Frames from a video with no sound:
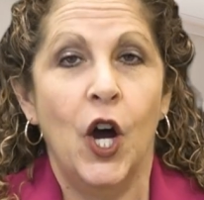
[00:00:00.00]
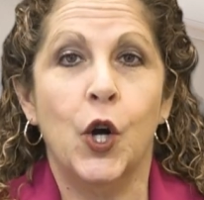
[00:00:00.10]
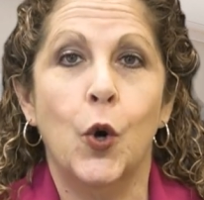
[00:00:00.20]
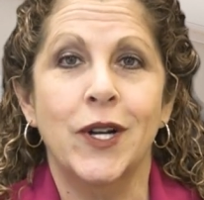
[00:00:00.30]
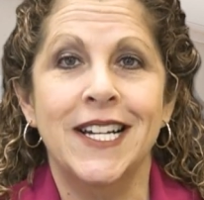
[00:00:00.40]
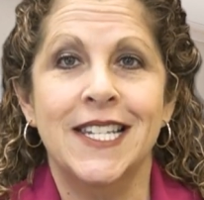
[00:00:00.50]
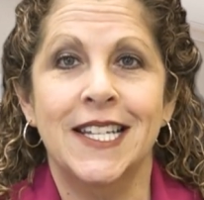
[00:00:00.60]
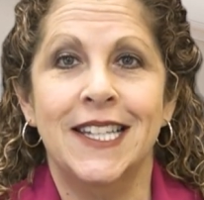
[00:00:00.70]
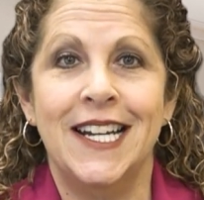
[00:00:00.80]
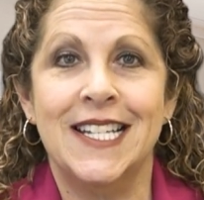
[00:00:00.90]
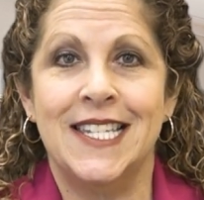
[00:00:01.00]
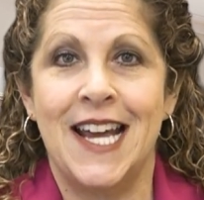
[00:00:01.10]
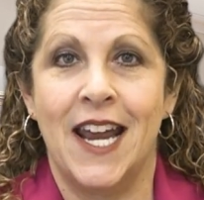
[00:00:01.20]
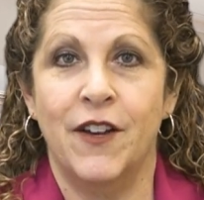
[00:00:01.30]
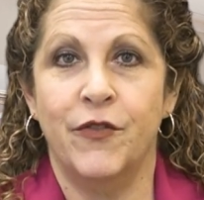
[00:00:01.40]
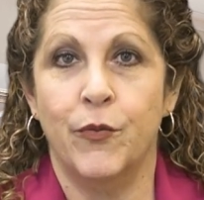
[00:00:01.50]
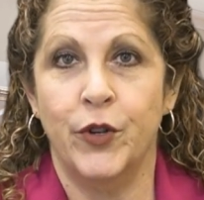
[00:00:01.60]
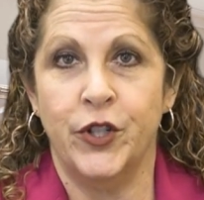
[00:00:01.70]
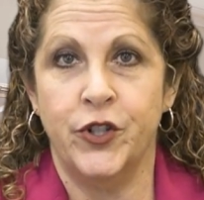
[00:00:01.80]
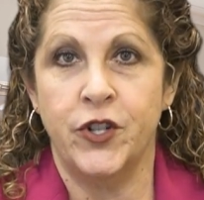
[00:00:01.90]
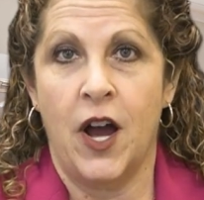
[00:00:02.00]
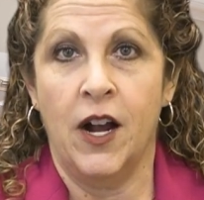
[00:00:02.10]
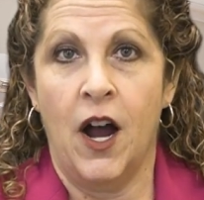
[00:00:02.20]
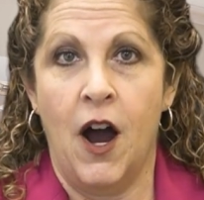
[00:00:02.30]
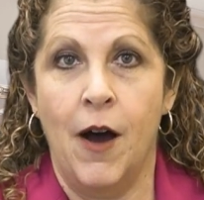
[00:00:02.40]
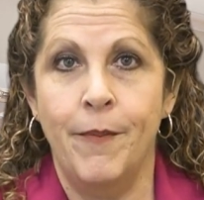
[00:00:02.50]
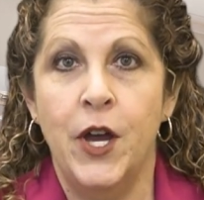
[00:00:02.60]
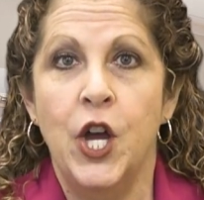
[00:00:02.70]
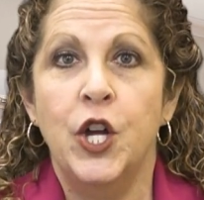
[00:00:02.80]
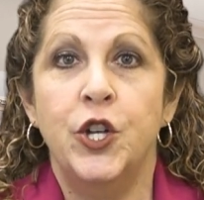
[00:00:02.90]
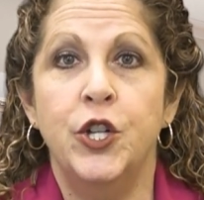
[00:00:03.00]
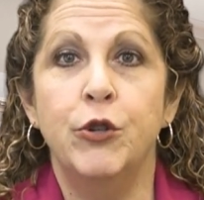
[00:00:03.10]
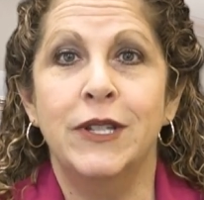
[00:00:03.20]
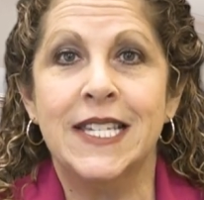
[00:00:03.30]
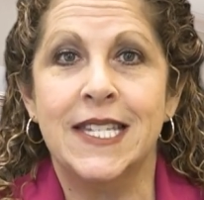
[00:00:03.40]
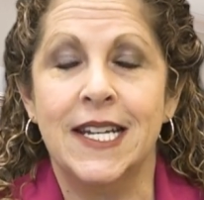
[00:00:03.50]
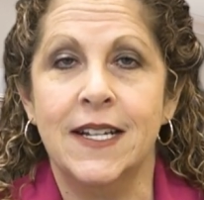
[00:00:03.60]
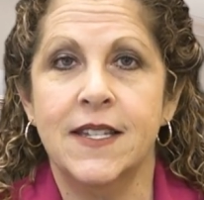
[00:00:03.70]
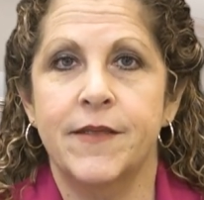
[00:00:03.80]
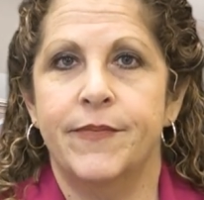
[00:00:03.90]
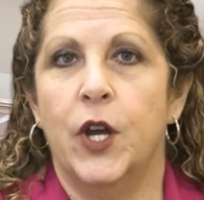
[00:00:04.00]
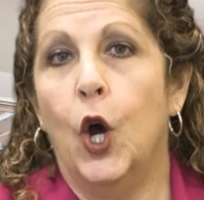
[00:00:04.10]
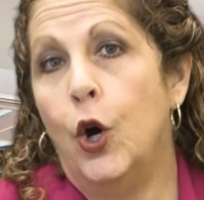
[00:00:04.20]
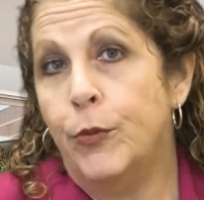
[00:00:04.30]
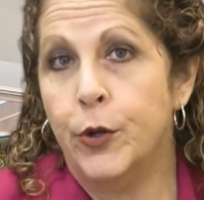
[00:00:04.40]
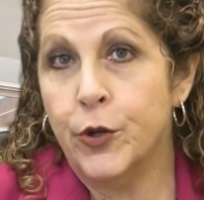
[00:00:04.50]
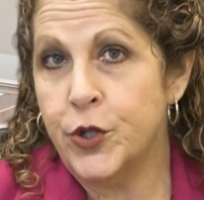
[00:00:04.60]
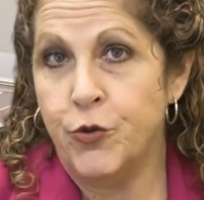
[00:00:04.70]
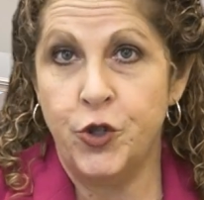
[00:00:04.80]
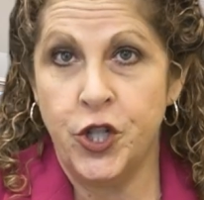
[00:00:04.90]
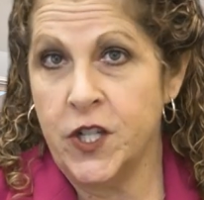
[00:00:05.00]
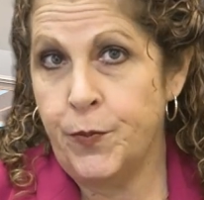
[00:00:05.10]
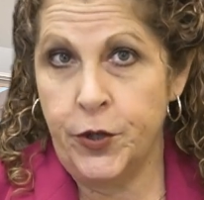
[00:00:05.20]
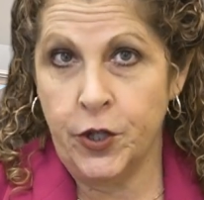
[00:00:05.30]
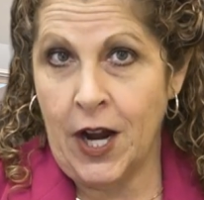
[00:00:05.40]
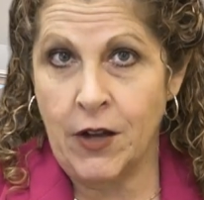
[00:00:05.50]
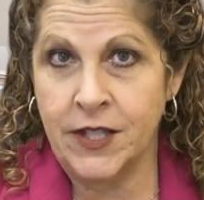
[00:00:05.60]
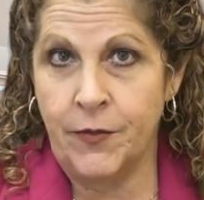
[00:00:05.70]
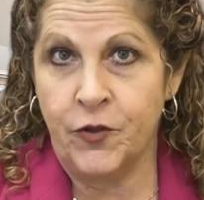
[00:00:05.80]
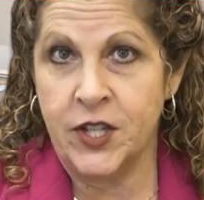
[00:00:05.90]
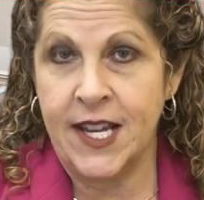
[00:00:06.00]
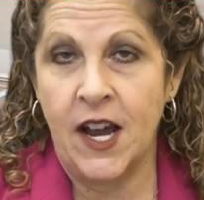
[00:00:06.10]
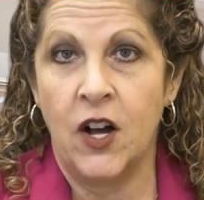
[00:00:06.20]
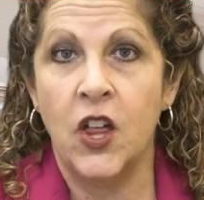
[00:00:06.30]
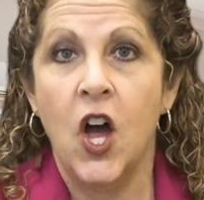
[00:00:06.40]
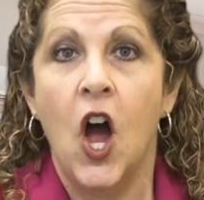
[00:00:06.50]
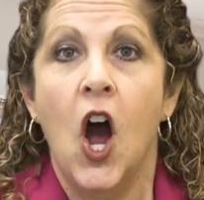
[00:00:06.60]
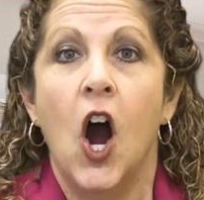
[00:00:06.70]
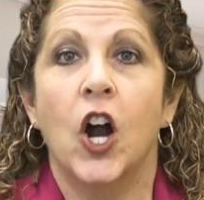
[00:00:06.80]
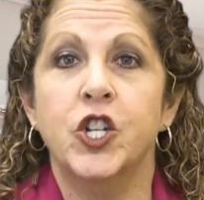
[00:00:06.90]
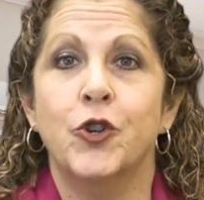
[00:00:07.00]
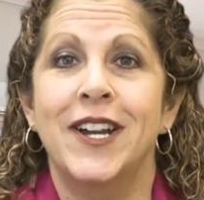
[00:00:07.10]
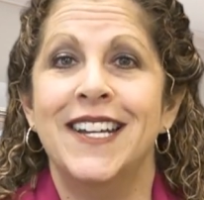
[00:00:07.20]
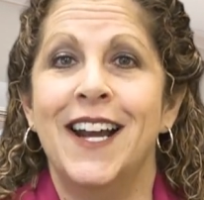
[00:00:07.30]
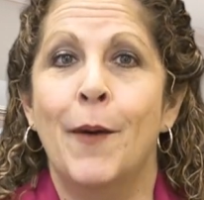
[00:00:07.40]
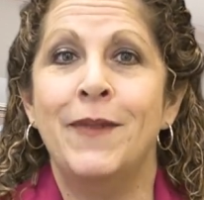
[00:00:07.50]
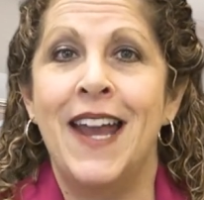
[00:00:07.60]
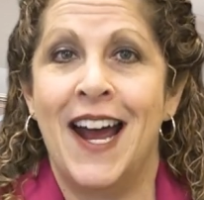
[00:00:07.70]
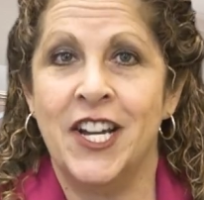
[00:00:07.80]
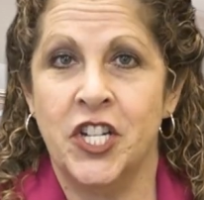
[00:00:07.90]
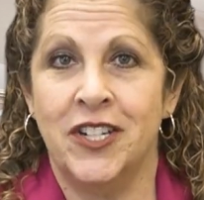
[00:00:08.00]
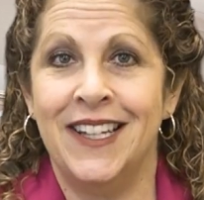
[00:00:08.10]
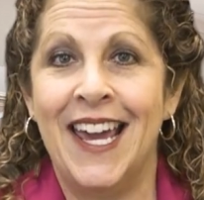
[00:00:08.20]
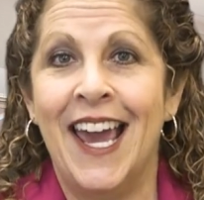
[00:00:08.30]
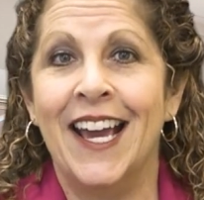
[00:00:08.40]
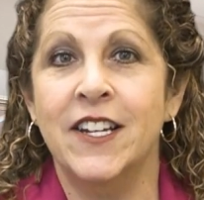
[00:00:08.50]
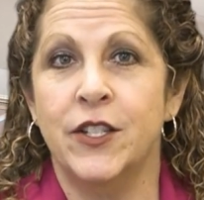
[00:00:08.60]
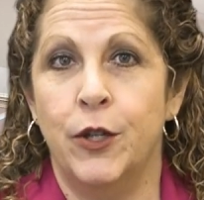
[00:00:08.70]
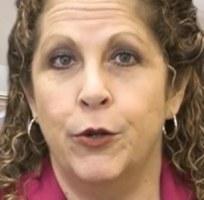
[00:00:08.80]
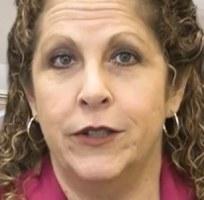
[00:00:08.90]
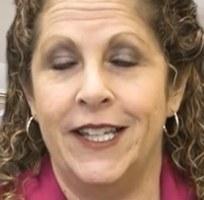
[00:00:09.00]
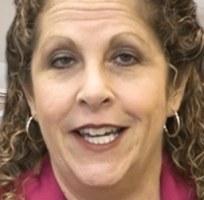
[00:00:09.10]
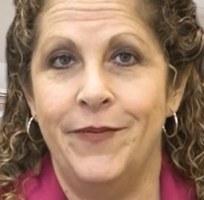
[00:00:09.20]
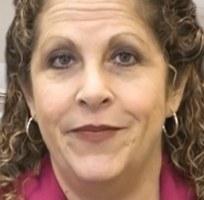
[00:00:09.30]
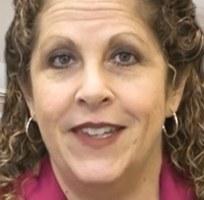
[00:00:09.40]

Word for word: According to the latest data from Realtor.com, new listings, homeowners who just put their house up for sale are trending up nationally and locally.